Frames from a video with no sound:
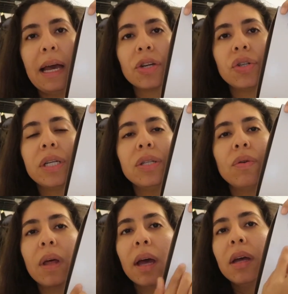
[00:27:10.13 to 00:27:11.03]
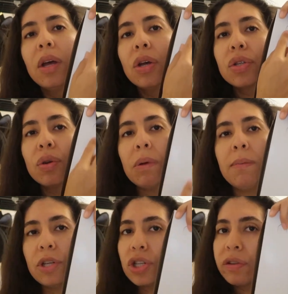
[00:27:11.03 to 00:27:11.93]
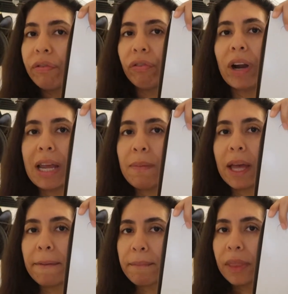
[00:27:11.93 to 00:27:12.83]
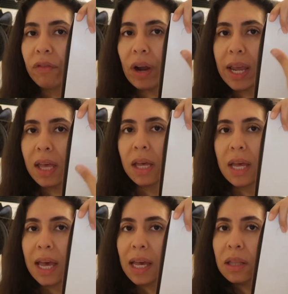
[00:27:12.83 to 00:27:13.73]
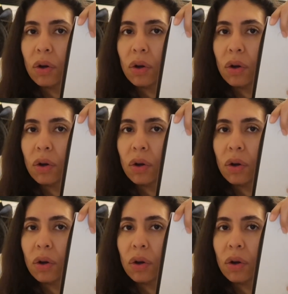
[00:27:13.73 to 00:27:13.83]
actually do that. So maybe just frame it, right? And